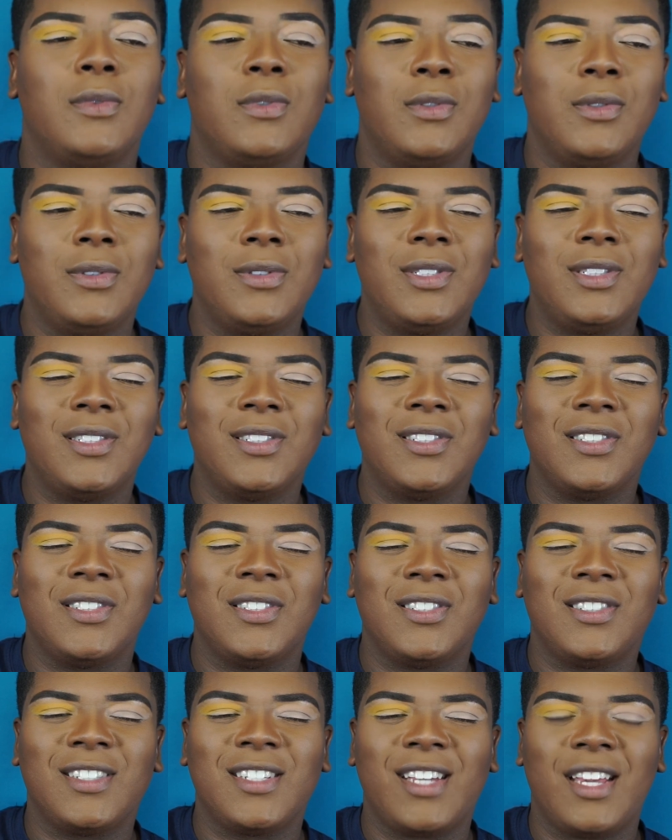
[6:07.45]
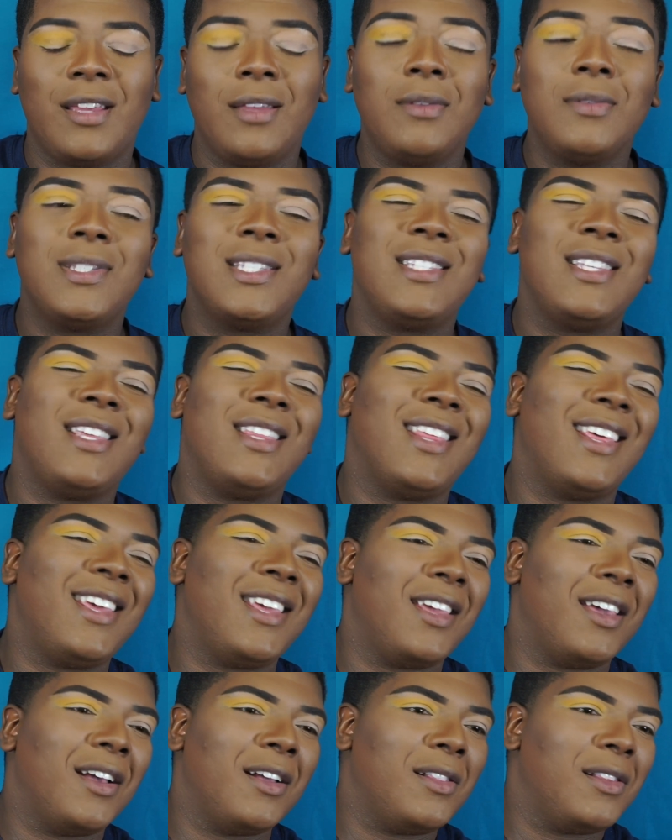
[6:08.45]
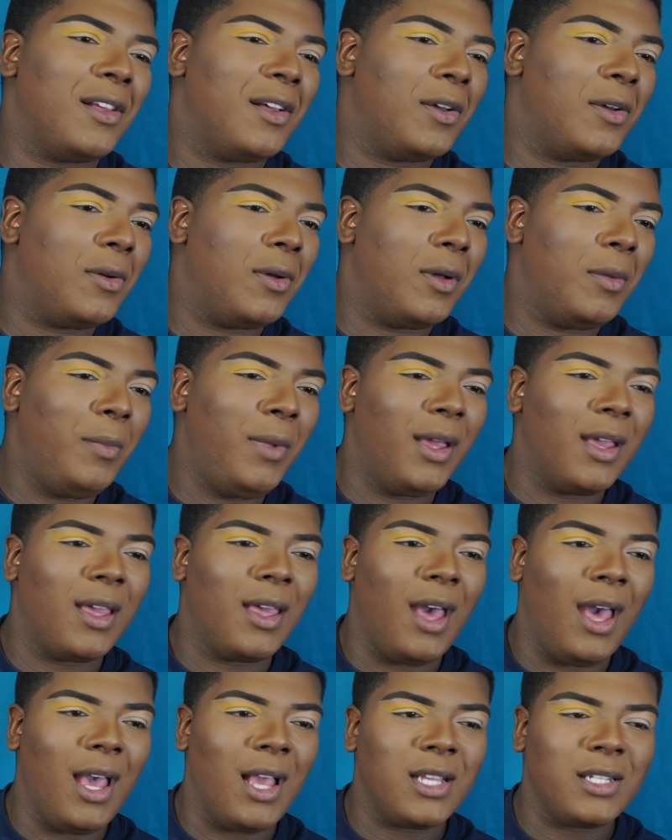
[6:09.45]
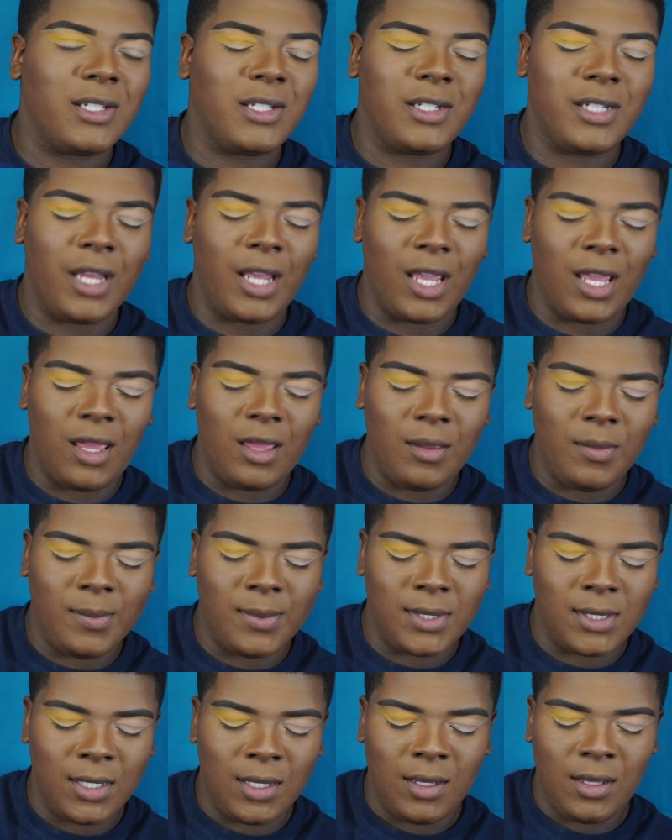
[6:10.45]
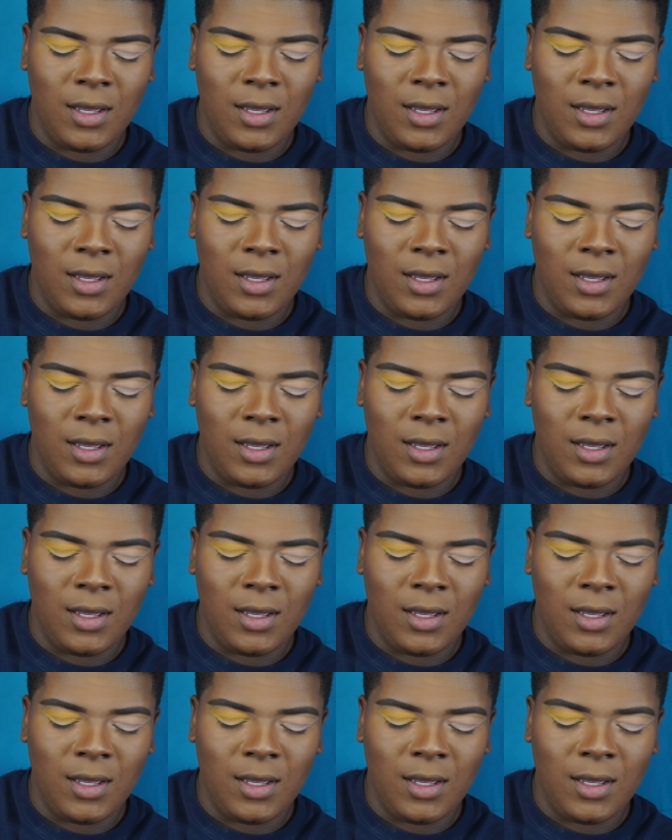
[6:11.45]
Ooh, can you see that yellow? Oh my gosh, James.